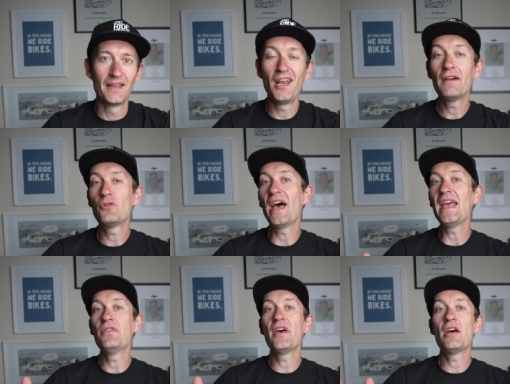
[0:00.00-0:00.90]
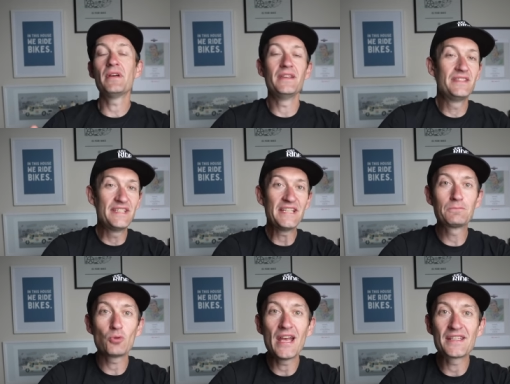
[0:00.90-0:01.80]
Love or hate them,
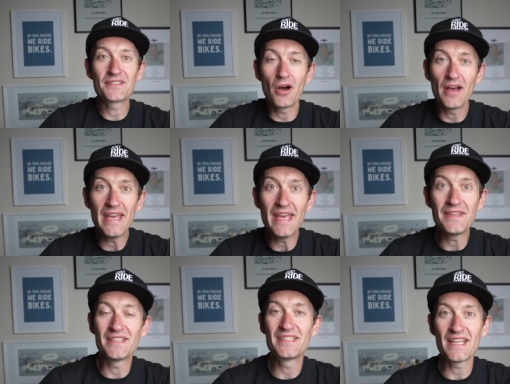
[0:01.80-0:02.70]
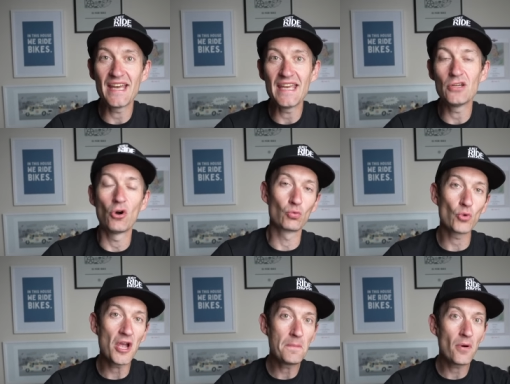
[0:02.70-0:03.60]
disc brakes are here to stay on
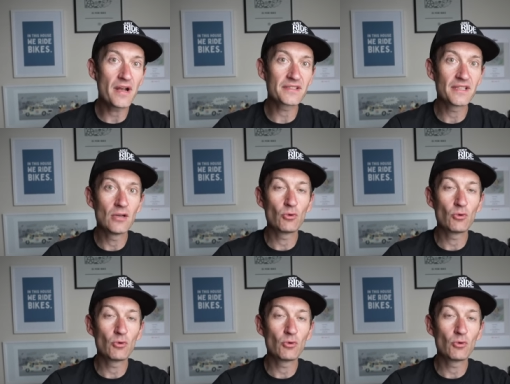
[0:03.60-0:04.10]
road bikes,